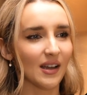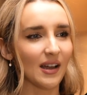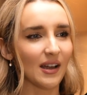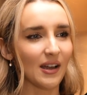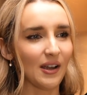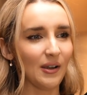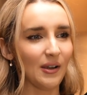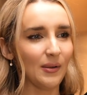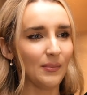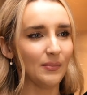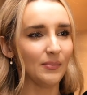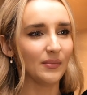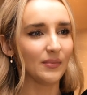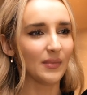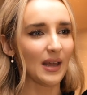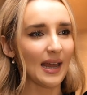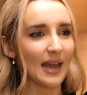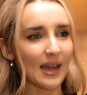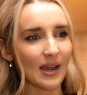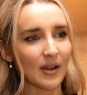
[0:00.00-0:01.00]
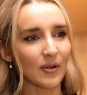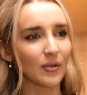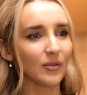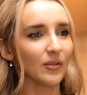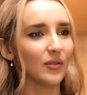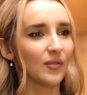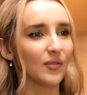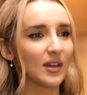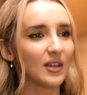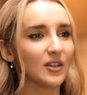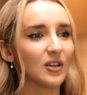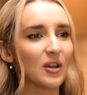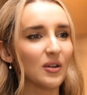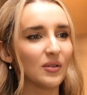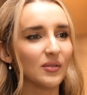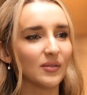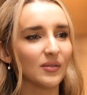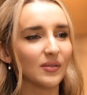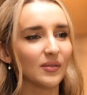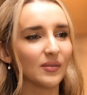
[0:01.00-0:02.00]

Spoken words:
hair on the face,